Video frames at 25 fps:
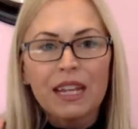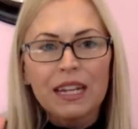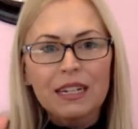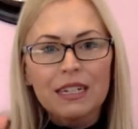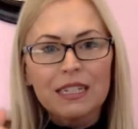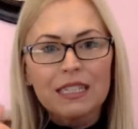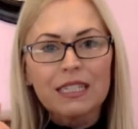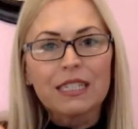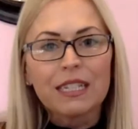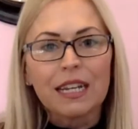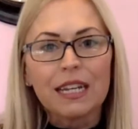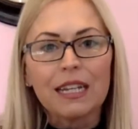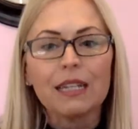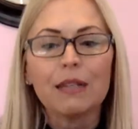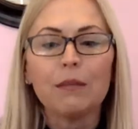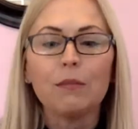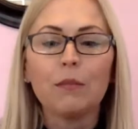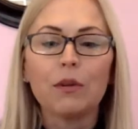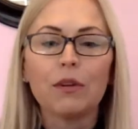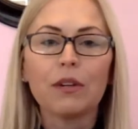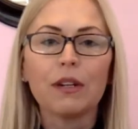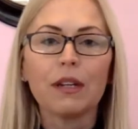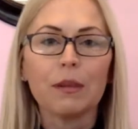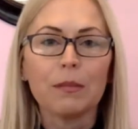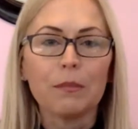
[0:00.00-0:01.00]
a slightly
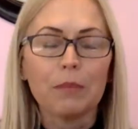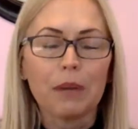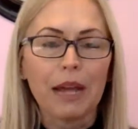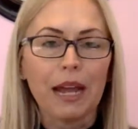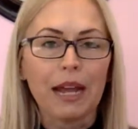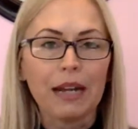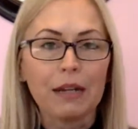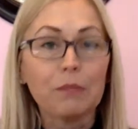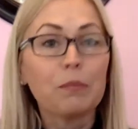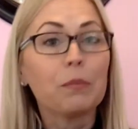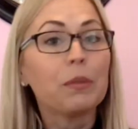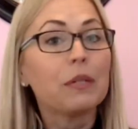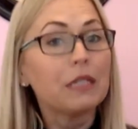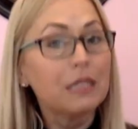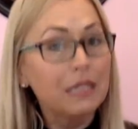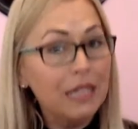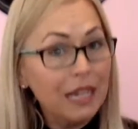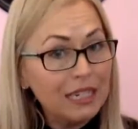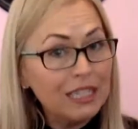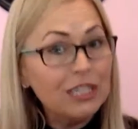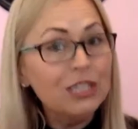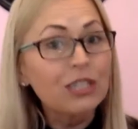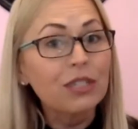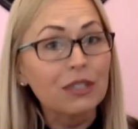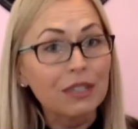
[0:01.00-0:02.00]
more impact
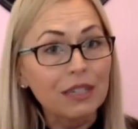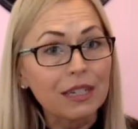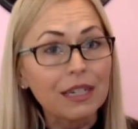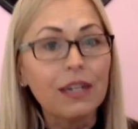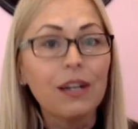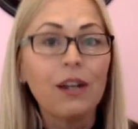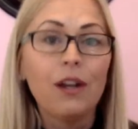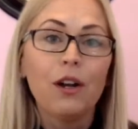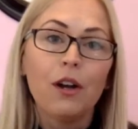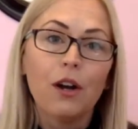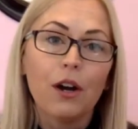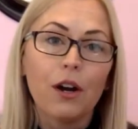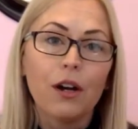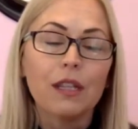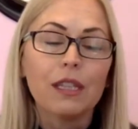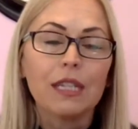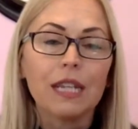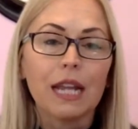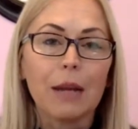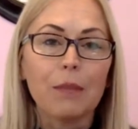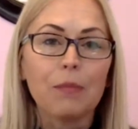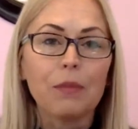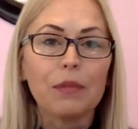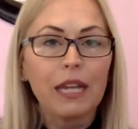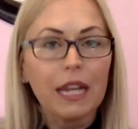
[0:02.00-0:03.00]
potentially on the
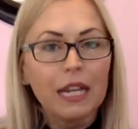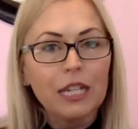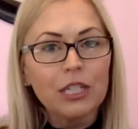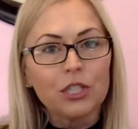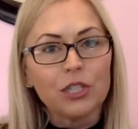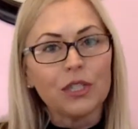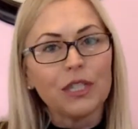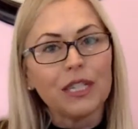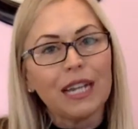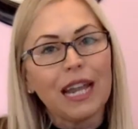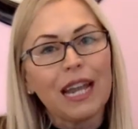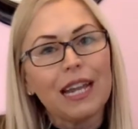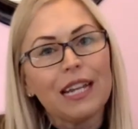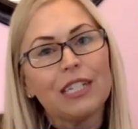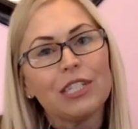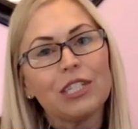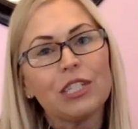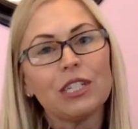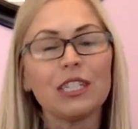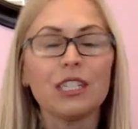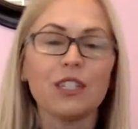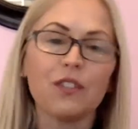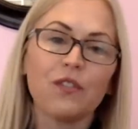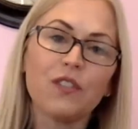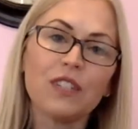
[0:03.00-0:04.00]
application. The
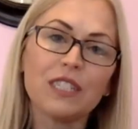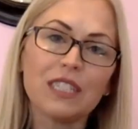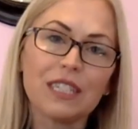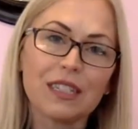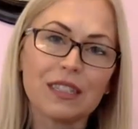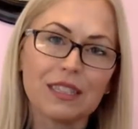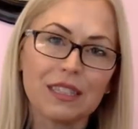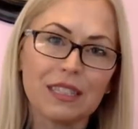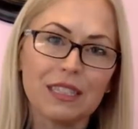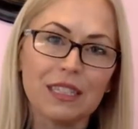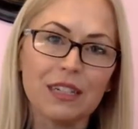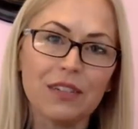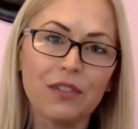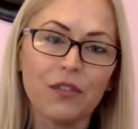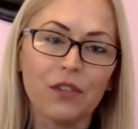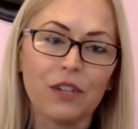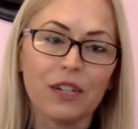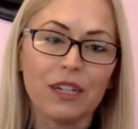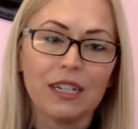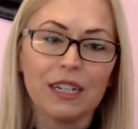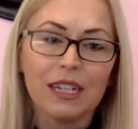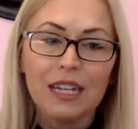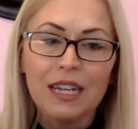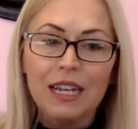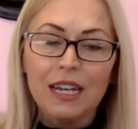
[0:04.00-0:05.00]
agent is physically
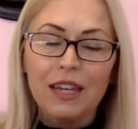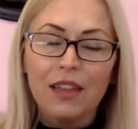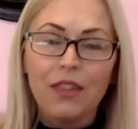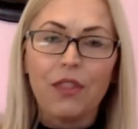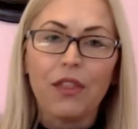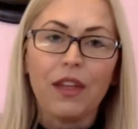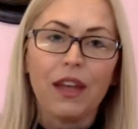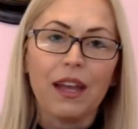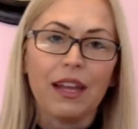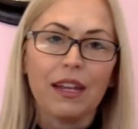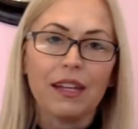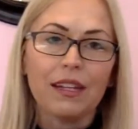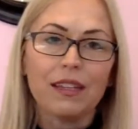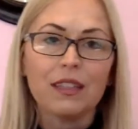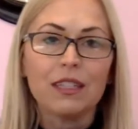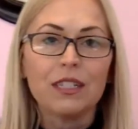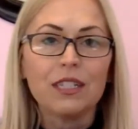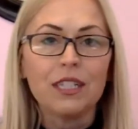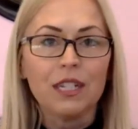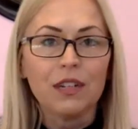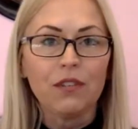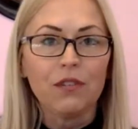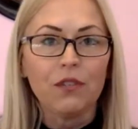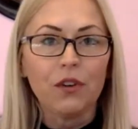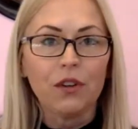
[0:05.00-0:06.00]
different than the
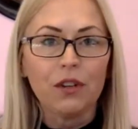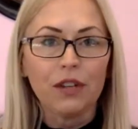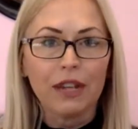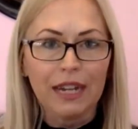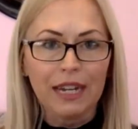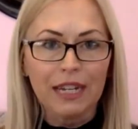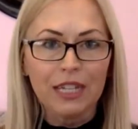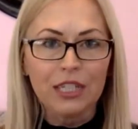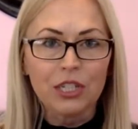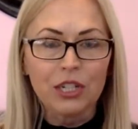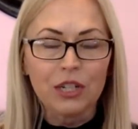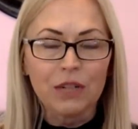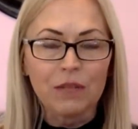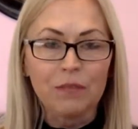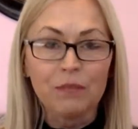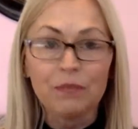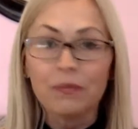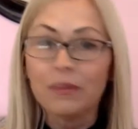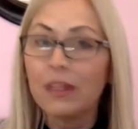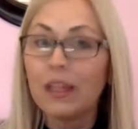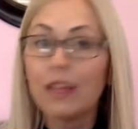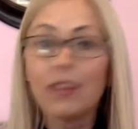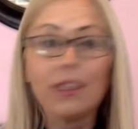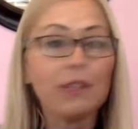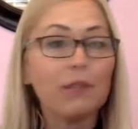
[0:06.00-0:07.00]
default agent.
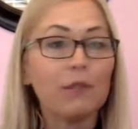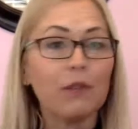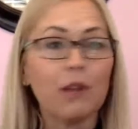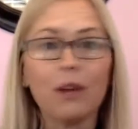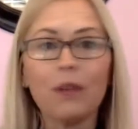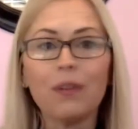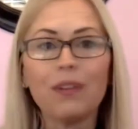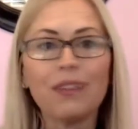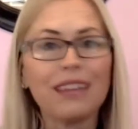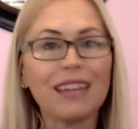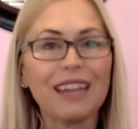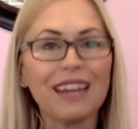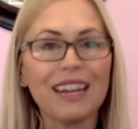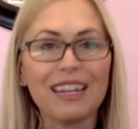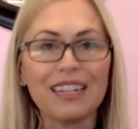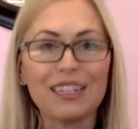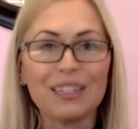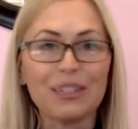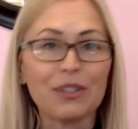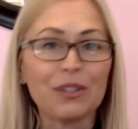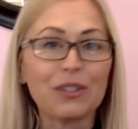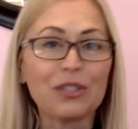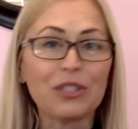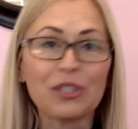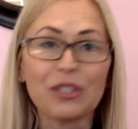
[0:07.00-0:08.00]
Nothing wrong with that as
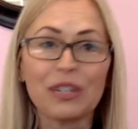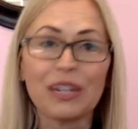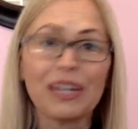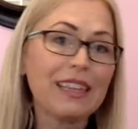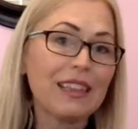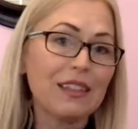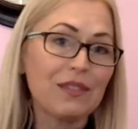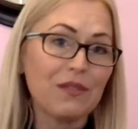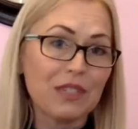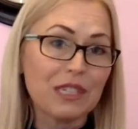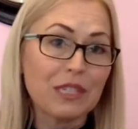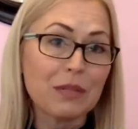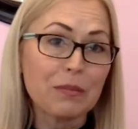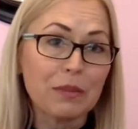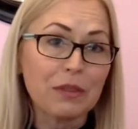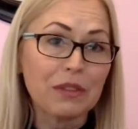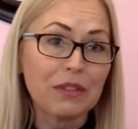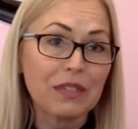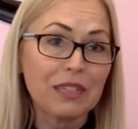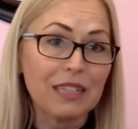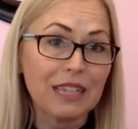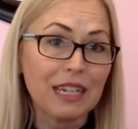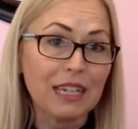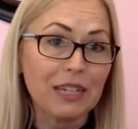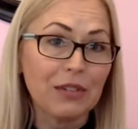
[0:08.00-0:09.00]
long as you're getting the
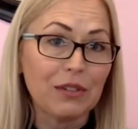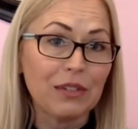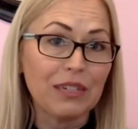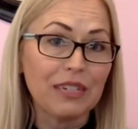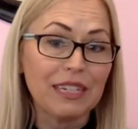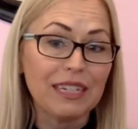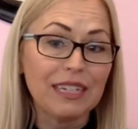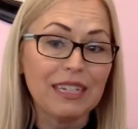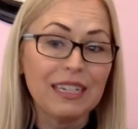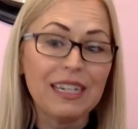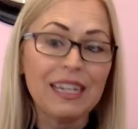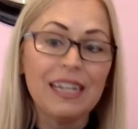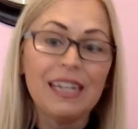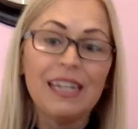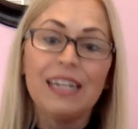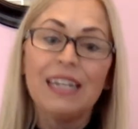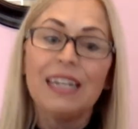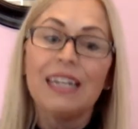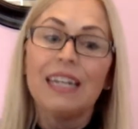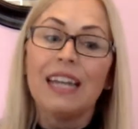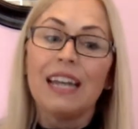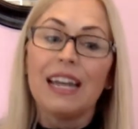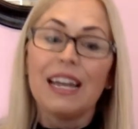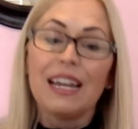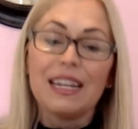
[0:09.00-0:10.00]
visibility that you need,
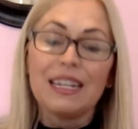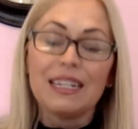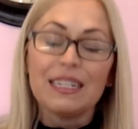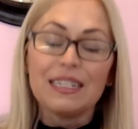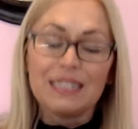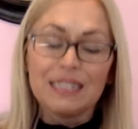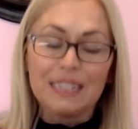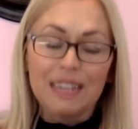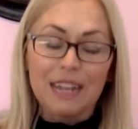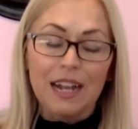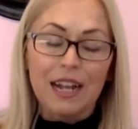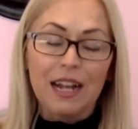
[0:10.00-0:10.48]
and